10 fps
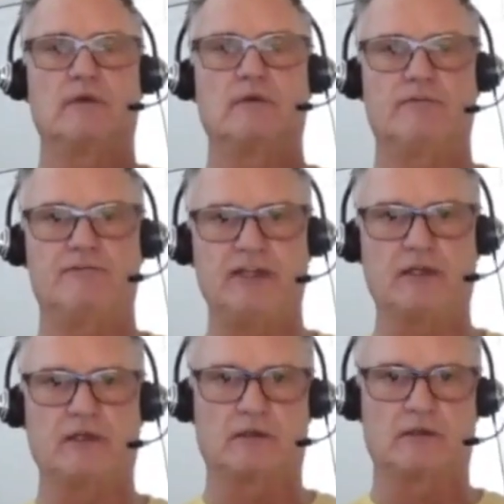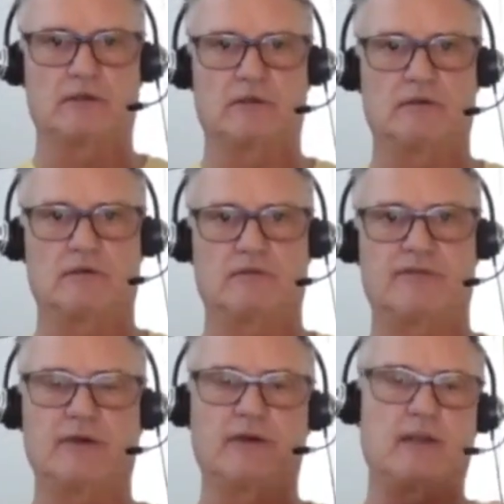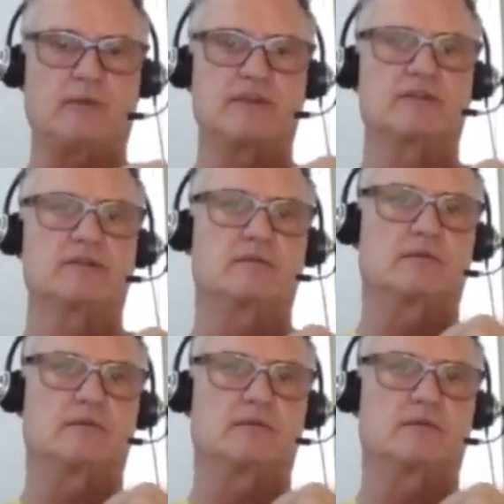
Fear, fear demons,